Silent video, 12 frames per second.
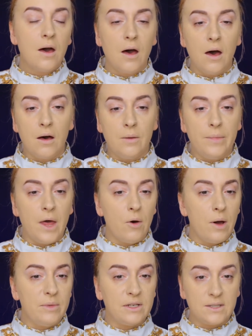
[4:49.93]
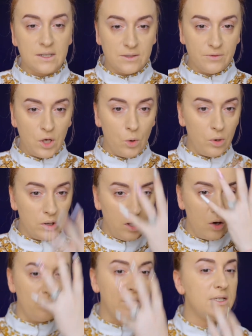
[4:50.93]
Now, I'm excessively
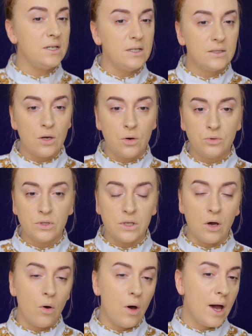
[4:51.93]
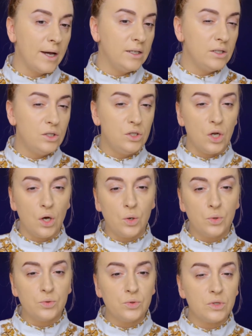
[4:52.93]
oily on my T-zone, so I'm
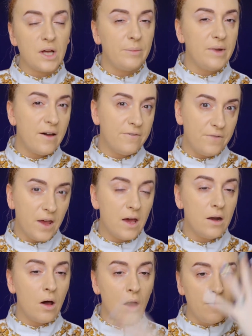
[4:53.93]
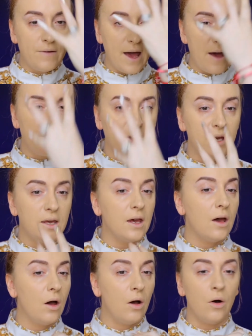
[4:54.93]
not a fan of
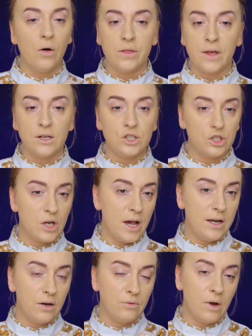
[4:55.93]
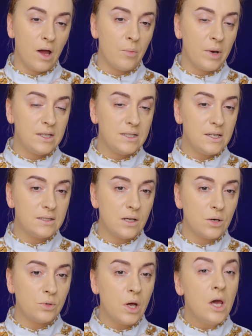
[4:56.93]
having all that shine around my
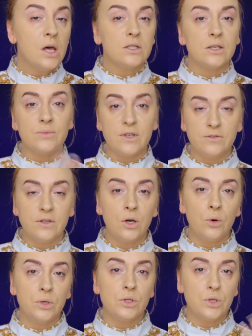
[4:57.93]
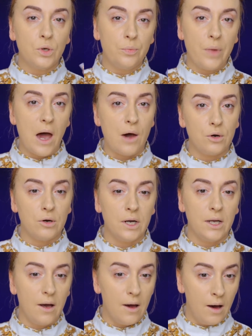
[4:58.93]
T-zone. So I'm definitely going to
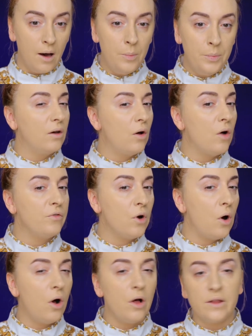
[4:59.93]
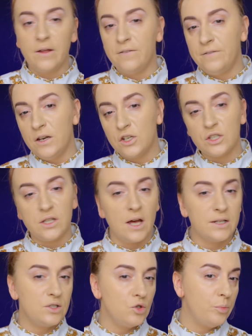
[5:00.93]
powder it up. Overall, the finish is
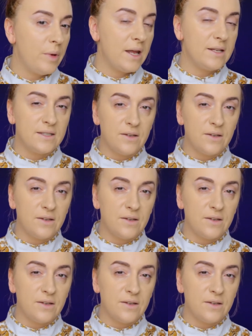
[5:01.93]
not too bad.